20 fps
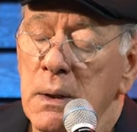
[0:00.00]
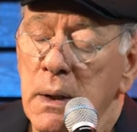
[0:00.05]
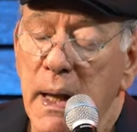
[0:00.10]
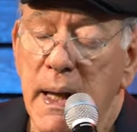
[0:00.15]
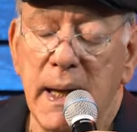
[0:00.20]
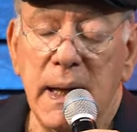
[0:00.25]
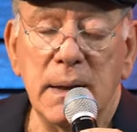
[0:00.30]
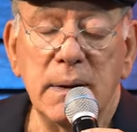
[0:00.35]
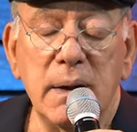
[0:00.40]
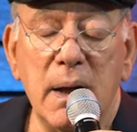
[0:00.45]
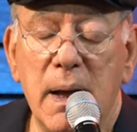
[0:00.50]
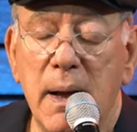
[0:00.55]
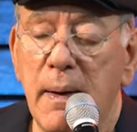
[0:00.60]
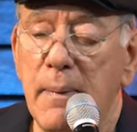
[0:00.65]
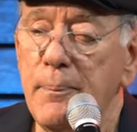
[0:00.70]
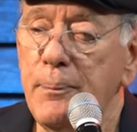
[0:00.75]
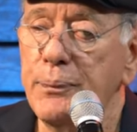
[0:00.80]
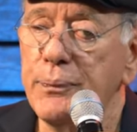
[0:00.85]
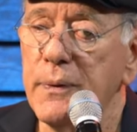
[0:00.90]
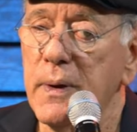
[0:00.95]
And
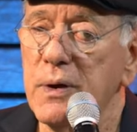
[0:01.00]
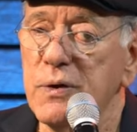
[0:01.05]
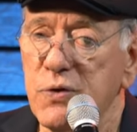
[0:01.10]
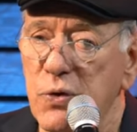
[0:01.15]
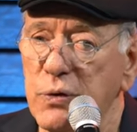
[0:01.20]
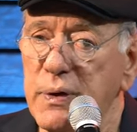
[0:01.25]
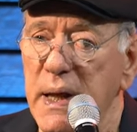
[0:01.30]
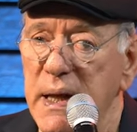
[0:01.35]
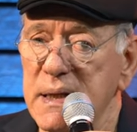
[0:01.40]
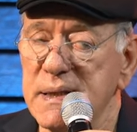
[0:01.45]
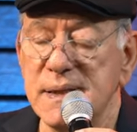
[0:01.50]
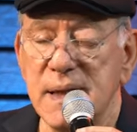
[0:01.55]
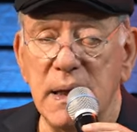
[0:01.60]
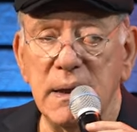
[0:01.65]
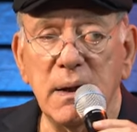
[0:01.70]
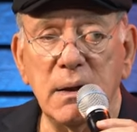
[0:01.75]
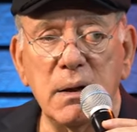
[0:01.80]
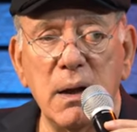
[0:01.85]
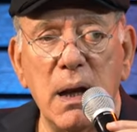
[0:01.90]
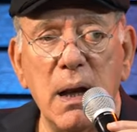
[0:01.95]
so they
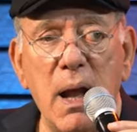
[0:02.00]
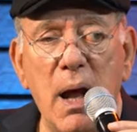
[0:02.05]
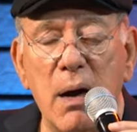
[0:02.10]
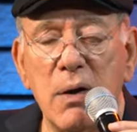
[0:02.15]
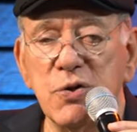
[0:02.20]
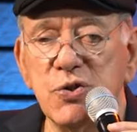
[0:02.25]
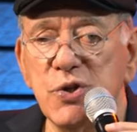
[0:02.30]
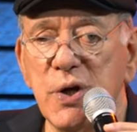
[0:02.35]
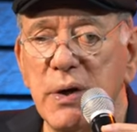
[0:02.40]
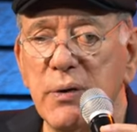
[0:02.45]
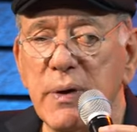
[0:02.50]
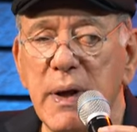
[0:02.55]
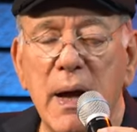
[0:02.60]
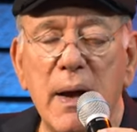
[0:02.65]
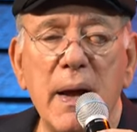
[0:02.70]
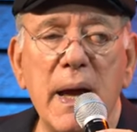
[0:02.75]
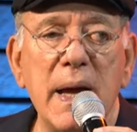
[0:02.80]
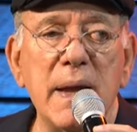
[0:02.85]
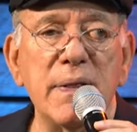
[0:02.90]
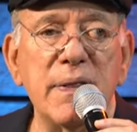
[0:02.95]
extended a large
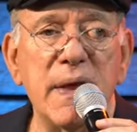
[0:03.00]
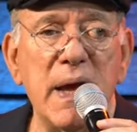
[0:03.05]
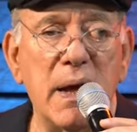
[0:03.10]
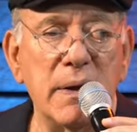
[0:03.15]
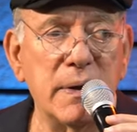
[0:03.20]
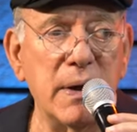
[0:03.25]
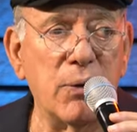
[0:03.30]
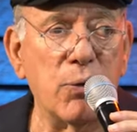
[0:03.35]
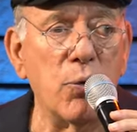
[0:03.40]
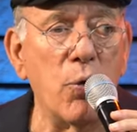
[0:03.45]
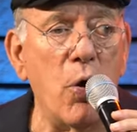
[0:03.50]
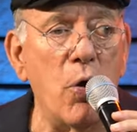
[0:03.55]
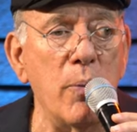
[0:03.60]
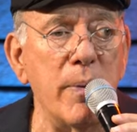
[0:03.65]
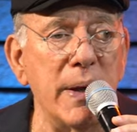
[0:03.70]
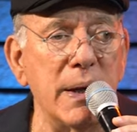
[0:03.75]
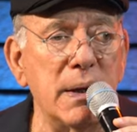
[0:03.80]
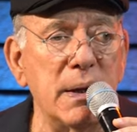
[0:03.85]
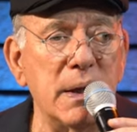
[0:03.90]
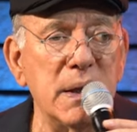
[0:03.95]
area, and
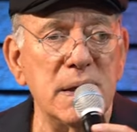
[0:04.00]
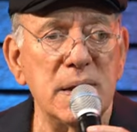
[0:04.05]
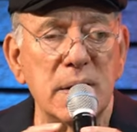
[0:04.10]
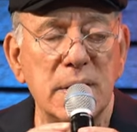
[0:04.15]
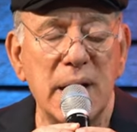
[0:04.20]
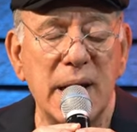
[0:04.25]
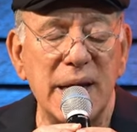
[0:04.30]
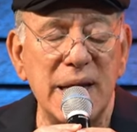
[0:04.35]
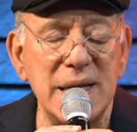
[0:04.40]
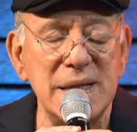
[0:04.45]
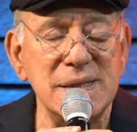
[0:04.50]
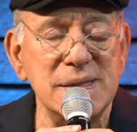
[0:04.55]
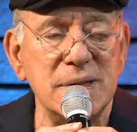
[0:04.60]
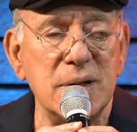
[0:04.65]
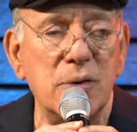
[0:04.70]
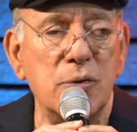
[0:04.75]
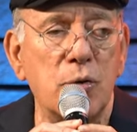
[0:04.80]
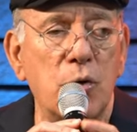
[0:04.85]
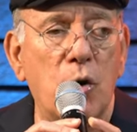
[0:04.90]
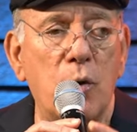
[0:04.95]
the
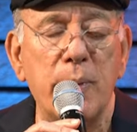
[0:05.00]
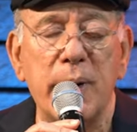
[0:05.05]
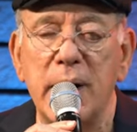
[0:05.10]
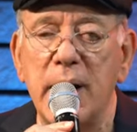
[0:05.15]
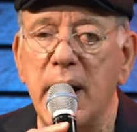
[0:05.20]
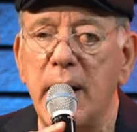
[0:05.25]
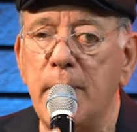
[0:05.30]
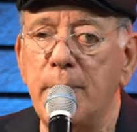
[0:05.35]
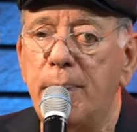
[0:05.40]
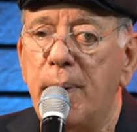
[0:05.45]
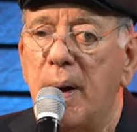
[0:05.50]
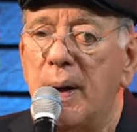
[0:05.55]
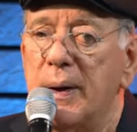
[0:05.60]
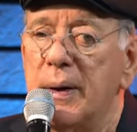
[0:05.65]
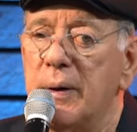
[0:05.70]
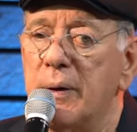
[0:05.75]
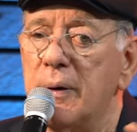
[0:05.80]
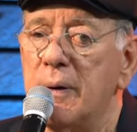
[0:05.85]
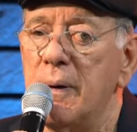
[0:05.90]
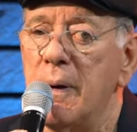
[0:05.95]
Eastern Roman
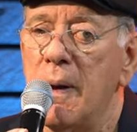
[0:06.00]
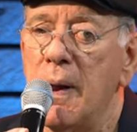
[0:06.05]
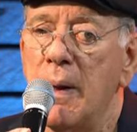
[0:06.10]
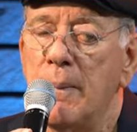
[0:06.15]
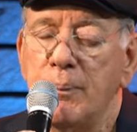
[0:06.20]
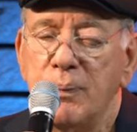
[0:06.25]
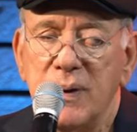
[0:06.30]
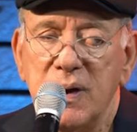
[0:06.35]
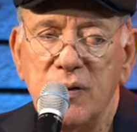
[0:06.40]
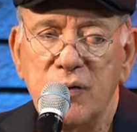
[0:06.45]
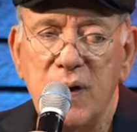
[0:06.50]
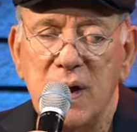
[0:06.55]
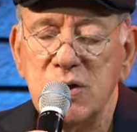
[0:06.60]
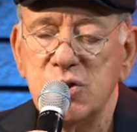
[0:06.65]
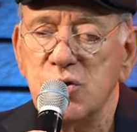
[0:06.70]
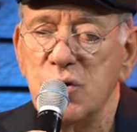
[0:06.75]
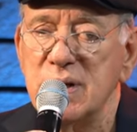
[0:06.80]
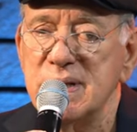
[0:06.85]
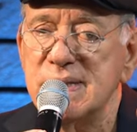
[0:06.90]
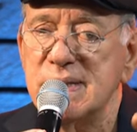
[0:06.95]
Empire
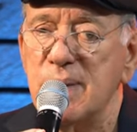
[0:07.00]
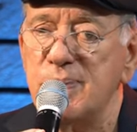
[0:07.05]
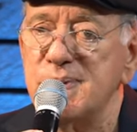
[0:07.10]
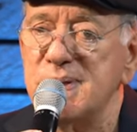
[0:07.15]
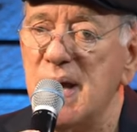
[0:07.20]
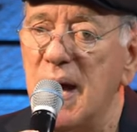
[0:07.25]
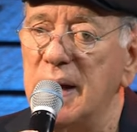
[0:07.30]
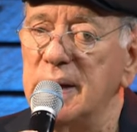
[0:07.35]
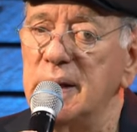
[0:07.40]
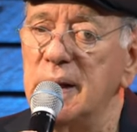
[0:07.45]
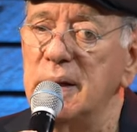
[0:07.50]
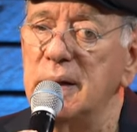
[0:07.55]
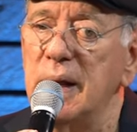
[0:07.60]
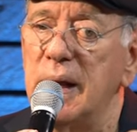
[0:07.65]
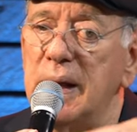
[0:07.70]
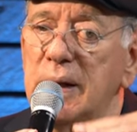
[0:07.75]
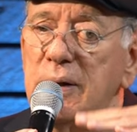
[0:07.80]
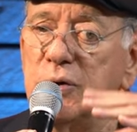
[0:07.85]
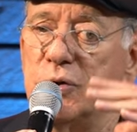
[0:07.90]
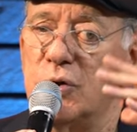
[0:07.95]
eventually subsided
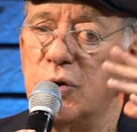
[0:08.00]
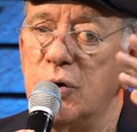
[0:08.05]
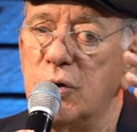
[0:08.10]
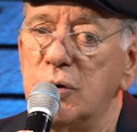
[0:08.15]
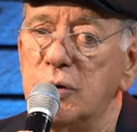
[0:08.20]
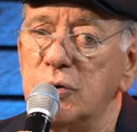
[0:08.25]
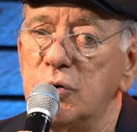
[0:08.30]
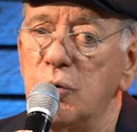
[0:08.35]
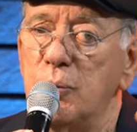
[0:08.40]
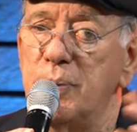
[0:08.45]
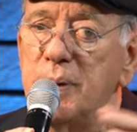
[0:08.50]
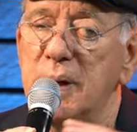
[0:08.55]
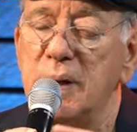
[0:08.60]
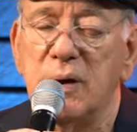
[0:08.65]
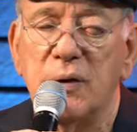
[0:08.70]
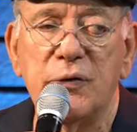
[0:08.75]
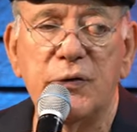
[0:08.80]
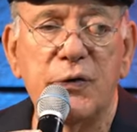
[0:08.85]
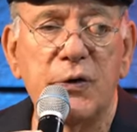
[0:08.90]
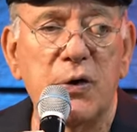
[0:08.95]
and turned to be
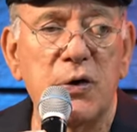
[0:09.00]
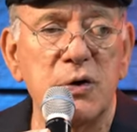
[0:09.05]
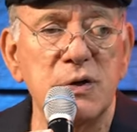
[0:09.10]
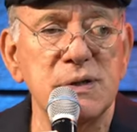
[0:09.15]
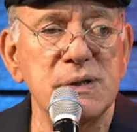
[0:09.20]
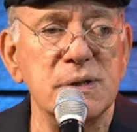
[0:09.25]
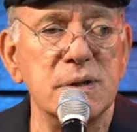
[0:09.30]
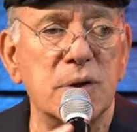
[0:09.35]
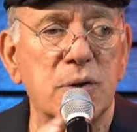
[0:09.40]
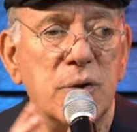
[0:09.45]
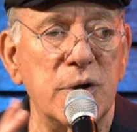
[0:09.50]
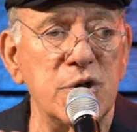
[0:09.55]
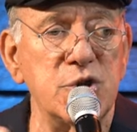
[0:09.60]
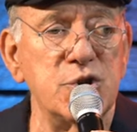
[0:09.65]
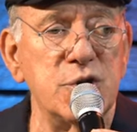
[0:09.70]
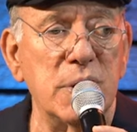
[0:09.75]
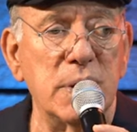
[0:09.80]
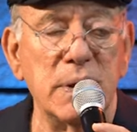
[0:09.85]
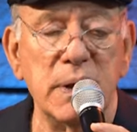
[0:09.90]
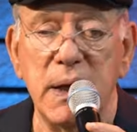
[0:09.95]
the first
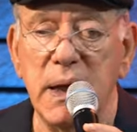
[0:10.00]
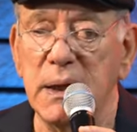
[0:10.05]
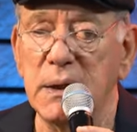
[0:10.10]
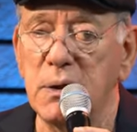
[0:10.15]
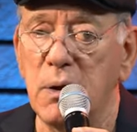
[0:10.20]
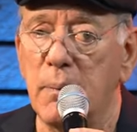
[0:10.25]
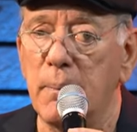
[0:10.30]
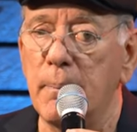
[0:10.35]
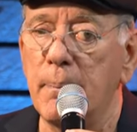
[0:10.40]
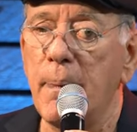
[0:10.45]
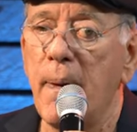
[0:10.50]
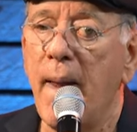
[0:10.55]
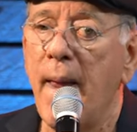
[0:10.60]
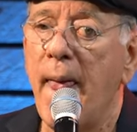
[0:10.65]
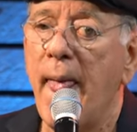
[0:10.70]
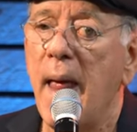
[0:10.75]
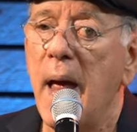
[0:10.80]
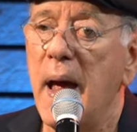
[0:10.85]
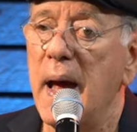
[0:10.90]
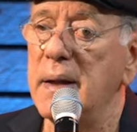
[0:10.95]
Christian kingdom.
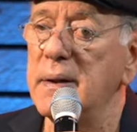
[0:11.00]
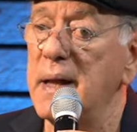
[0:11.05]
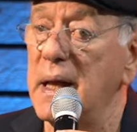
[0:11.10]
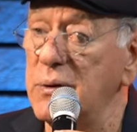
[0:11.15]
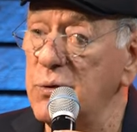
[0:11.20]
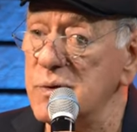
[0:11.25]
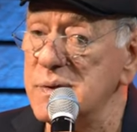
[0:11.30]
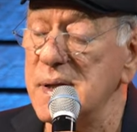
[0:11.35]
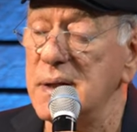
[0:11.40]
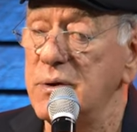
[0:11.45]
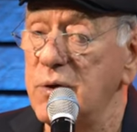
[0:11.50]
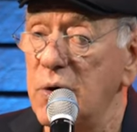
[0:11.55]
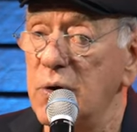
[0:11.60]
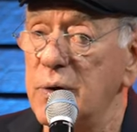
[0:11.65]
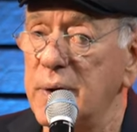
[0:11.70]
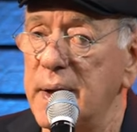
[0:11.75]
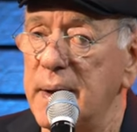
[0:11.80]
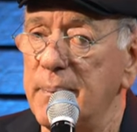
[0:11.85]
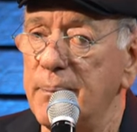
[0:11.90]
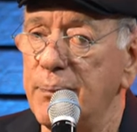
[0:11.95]
And that was in
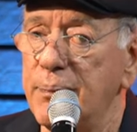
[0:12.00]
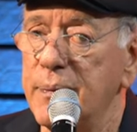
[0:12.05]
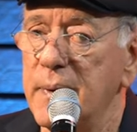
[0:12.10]
Turkey.